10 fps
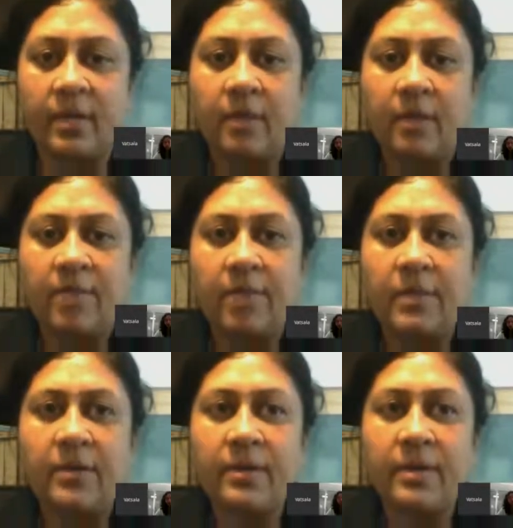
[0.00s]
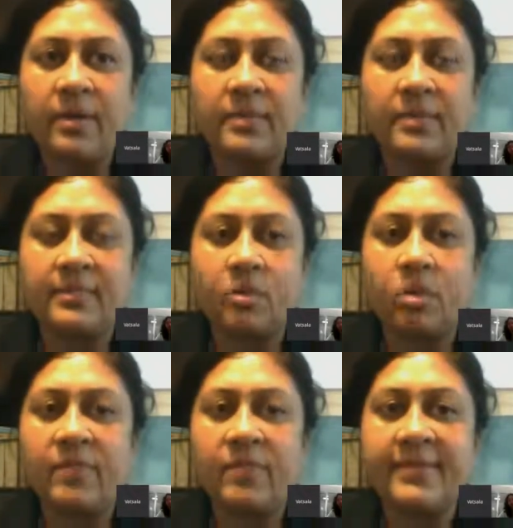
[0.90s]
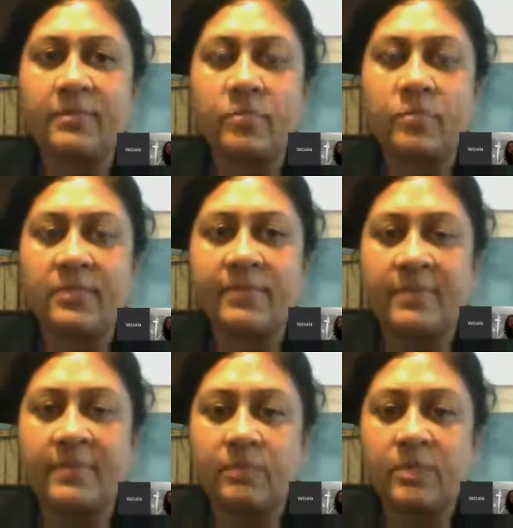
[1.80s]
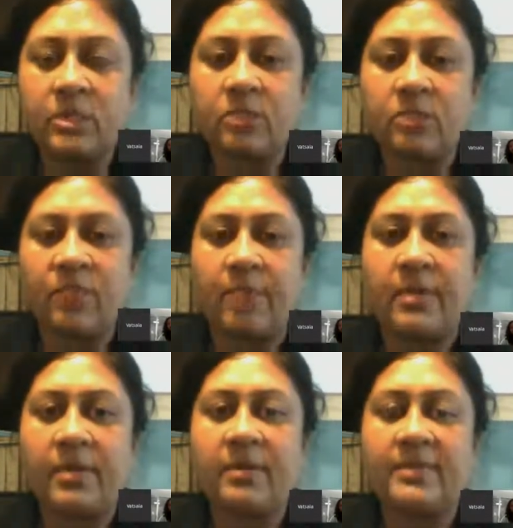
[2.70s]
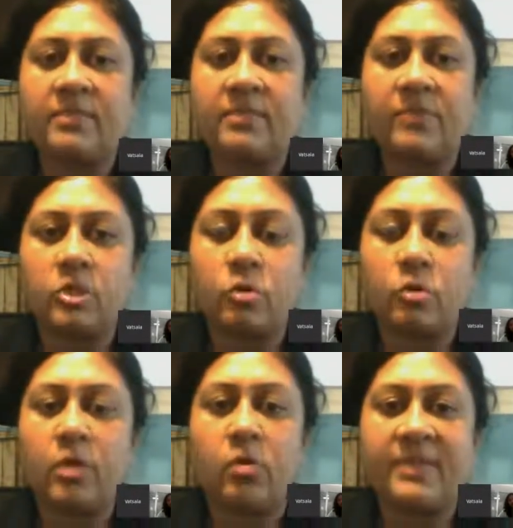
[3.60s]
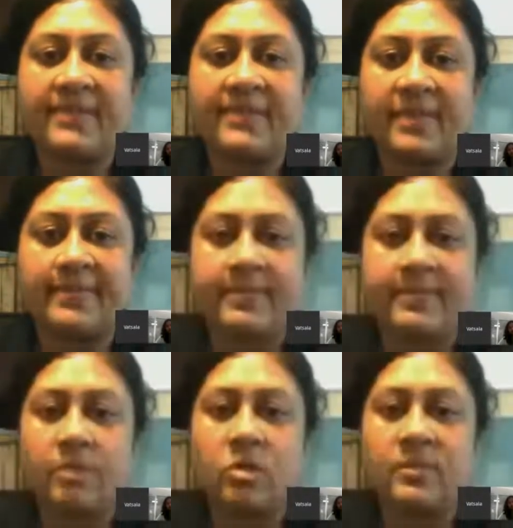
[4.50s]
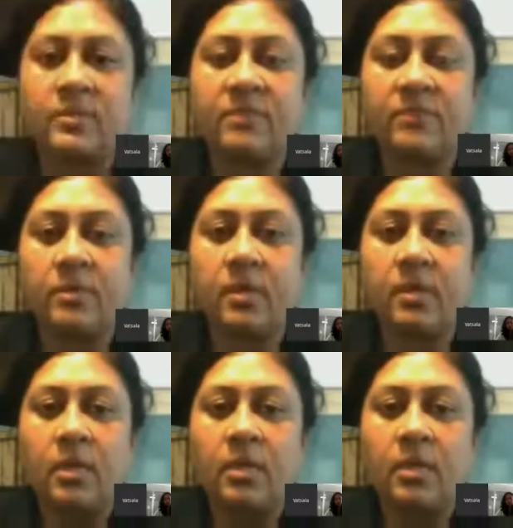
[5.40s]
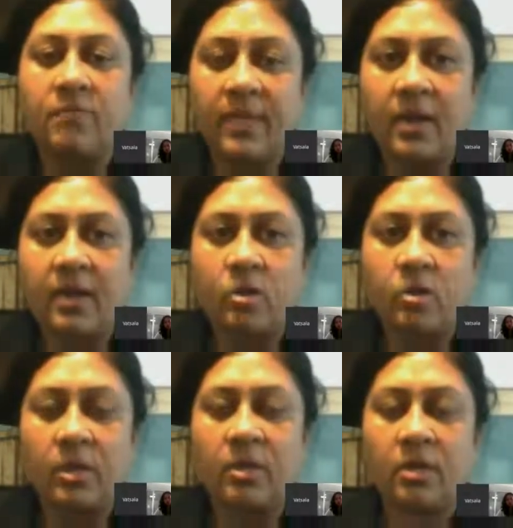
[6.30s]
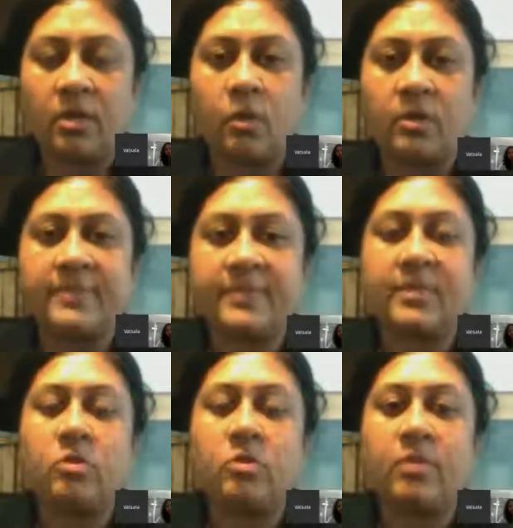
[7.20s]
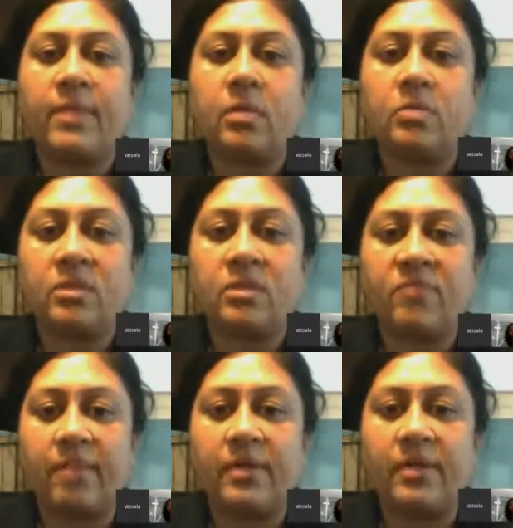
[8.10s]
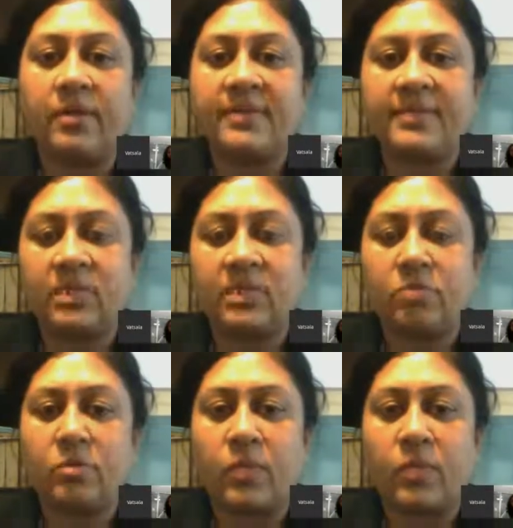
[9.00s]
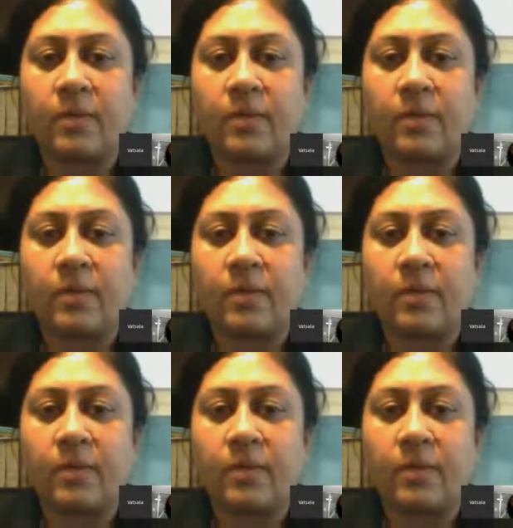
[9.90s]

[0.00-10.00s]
Family tree is always, you must be suspicious of family trees if it's showing only sons, because if there are enough daughters, then you can make out that the family tree is a genuine one.